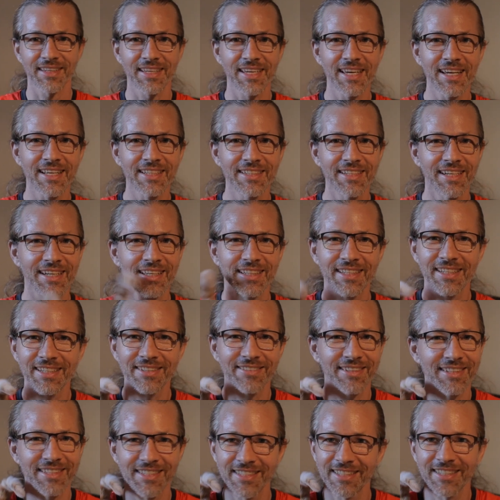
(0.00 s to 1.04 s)
kicked in, he
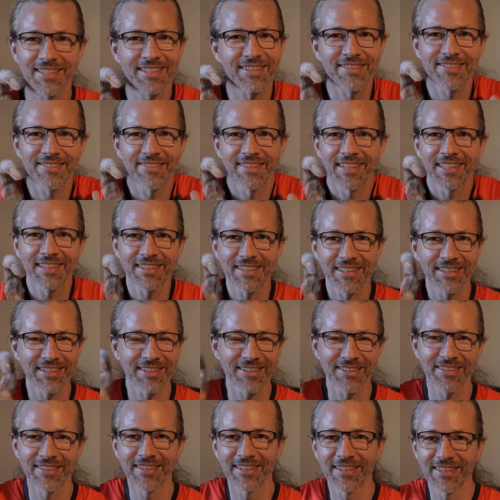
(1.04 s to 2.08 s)
was just went
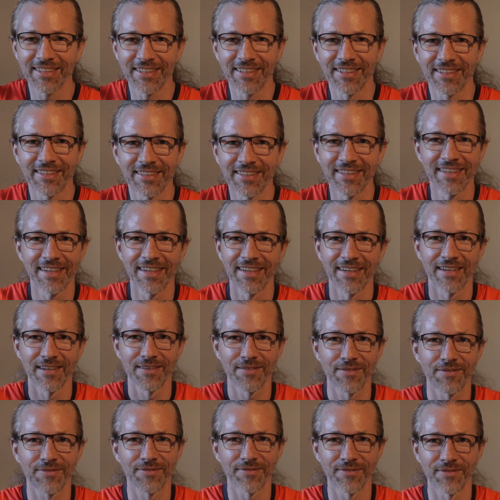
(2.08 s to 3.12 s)
into
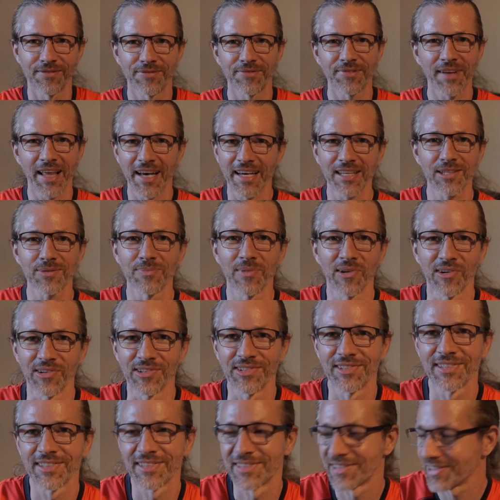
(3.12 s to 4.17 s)
flight
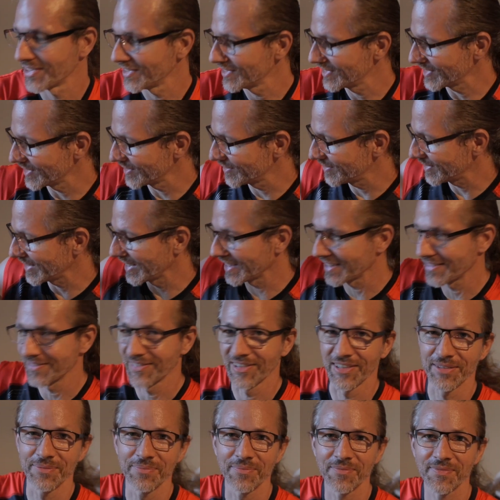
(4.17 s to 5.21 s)
mode, total flight
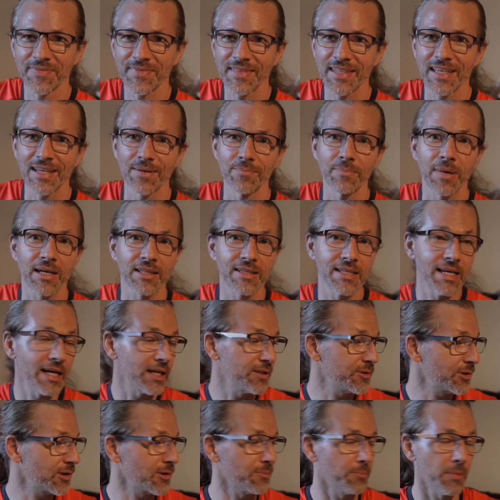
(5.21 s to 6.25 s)
mode. But the
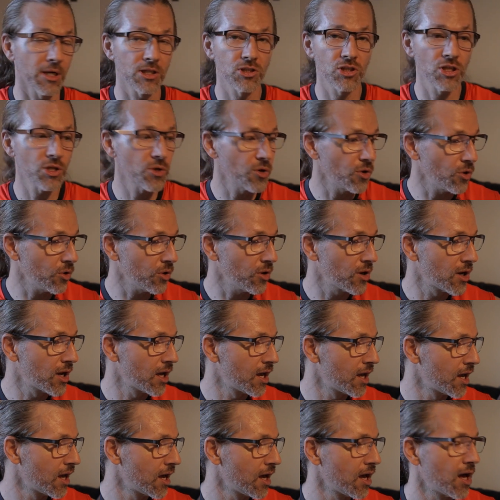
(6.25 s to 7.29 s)
other, Machiko,
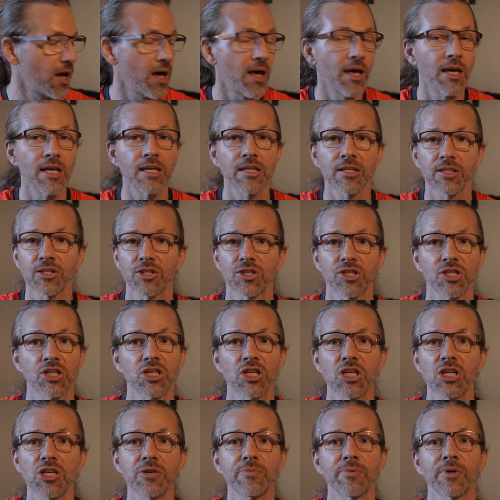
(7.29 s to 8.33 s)

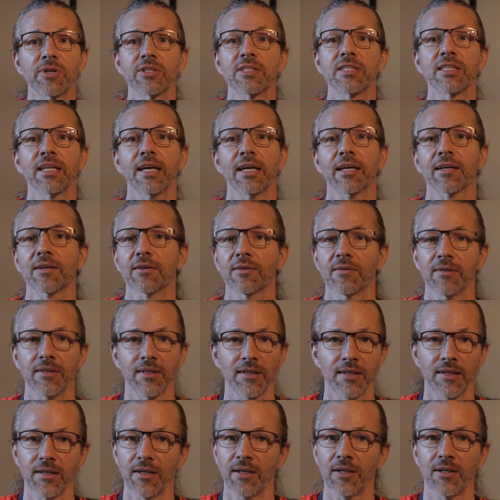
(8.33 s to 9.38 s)
she was like
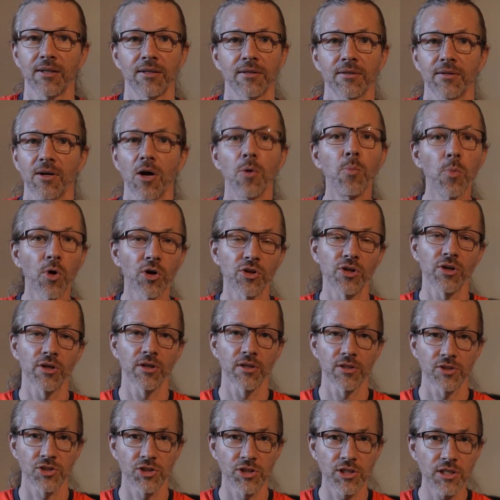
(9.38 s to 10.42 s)
a model.
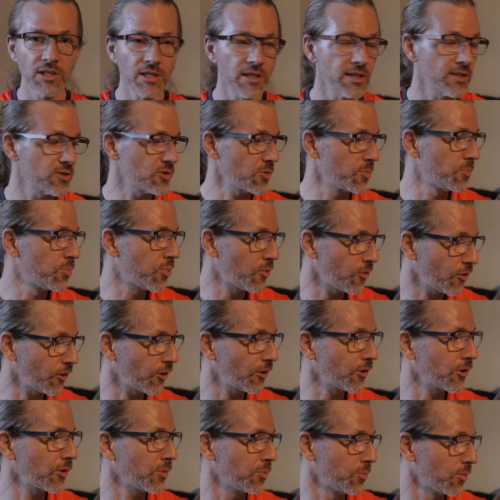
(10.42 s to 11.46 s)
She is a
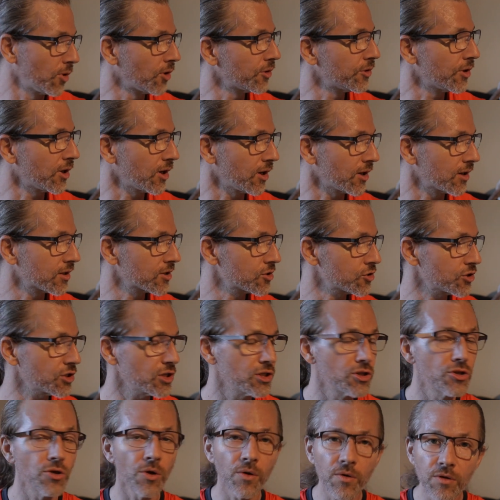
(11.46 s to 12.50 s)
born model.
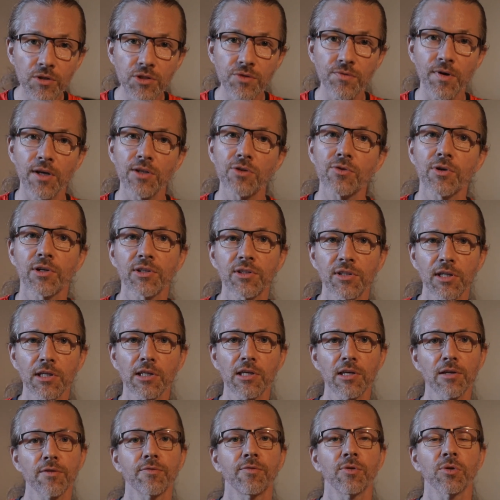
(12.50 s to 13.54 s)
She knows when you are
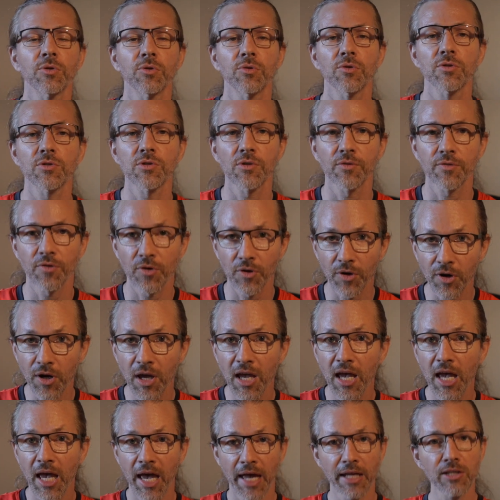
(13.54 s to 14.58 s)
taking photos of her,
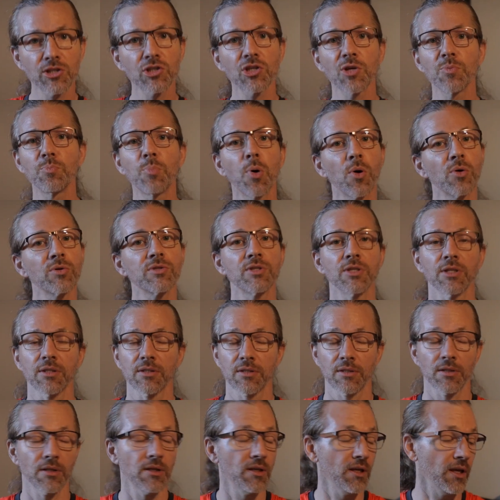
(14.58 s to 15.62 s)
and she
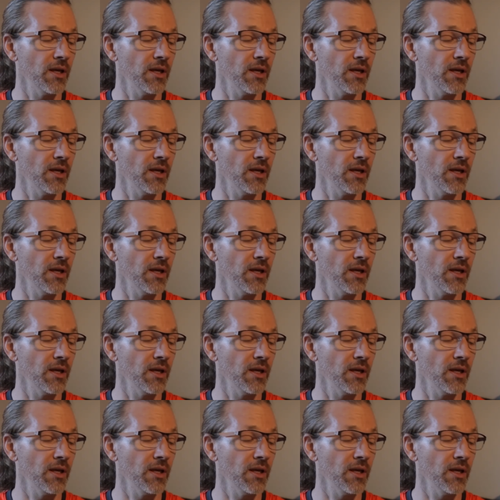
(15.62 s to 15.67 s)
poses.